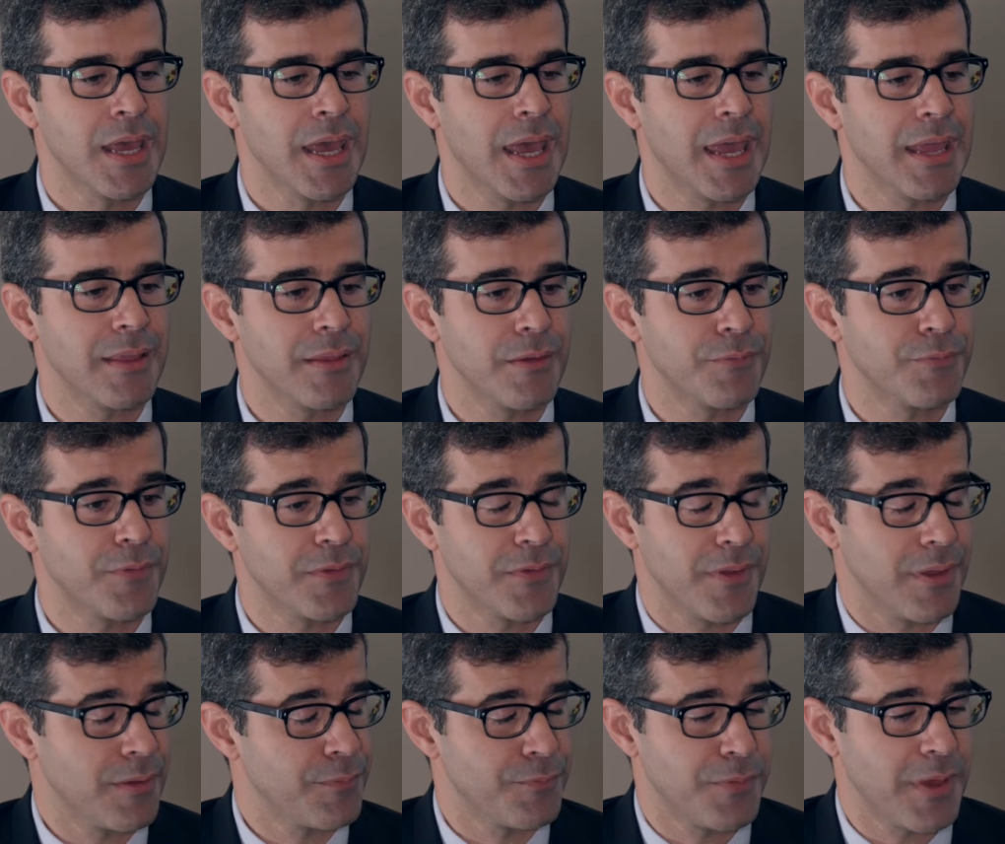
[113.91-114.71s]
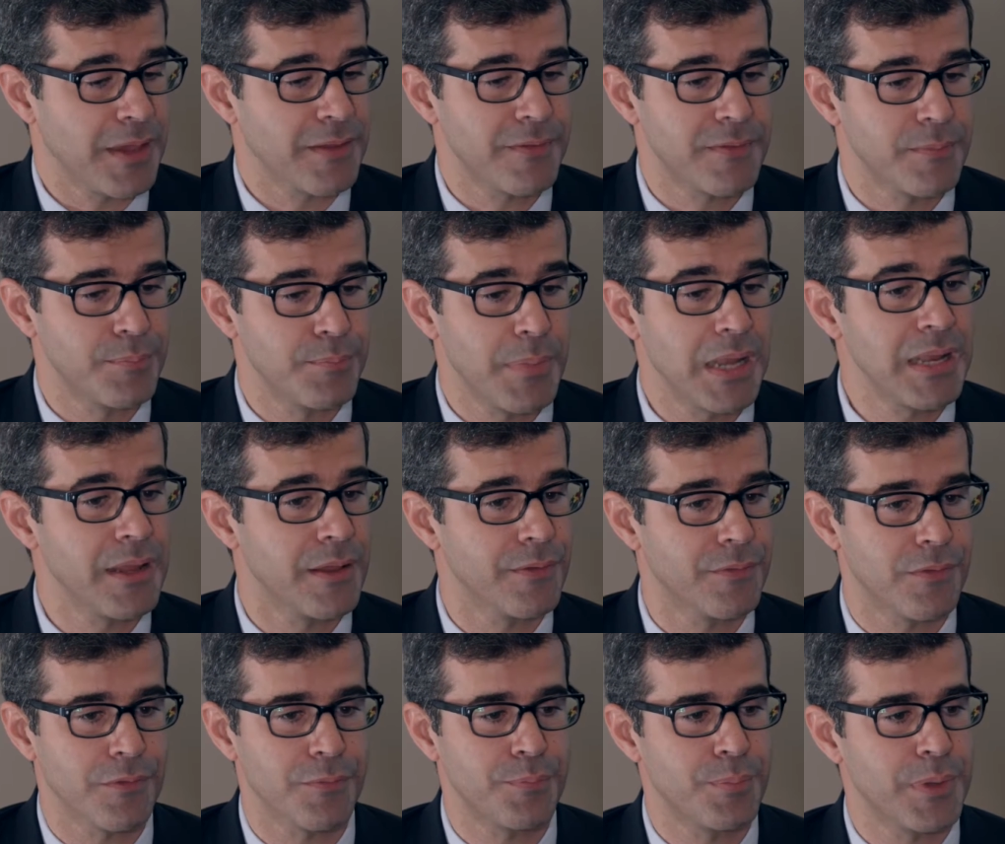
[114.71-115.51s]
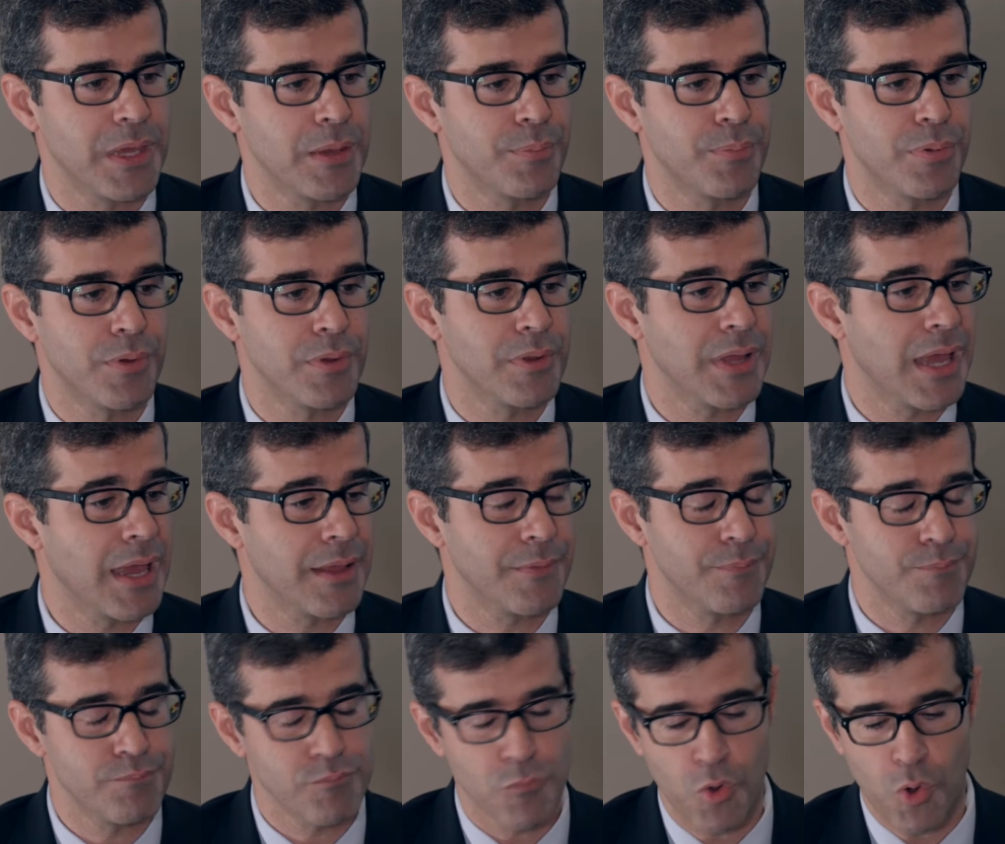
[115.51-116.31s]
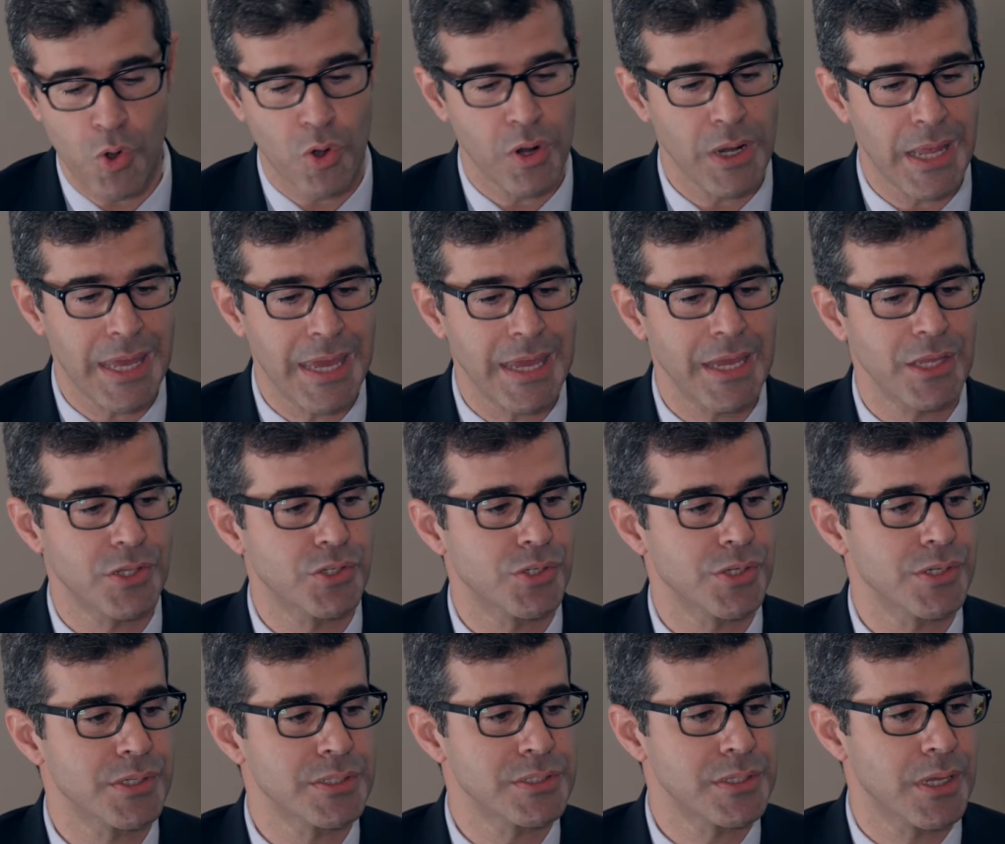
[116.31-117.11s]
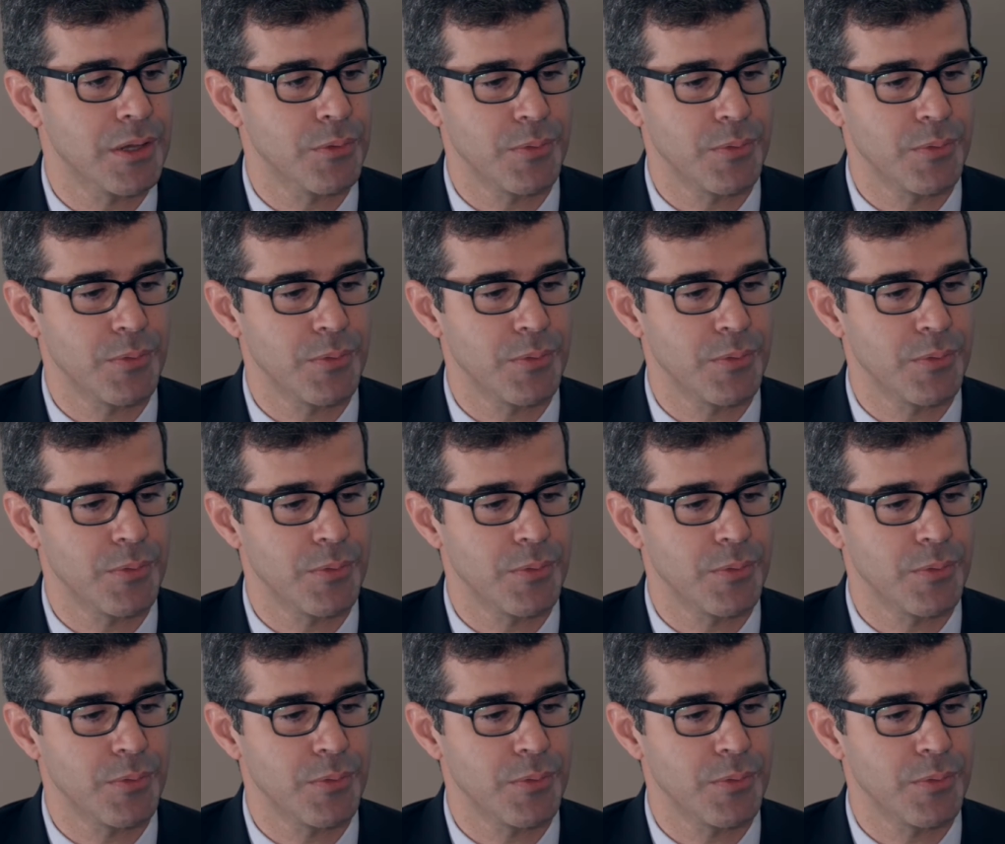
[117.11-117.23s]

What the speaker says: and it affects millions of people at all ages.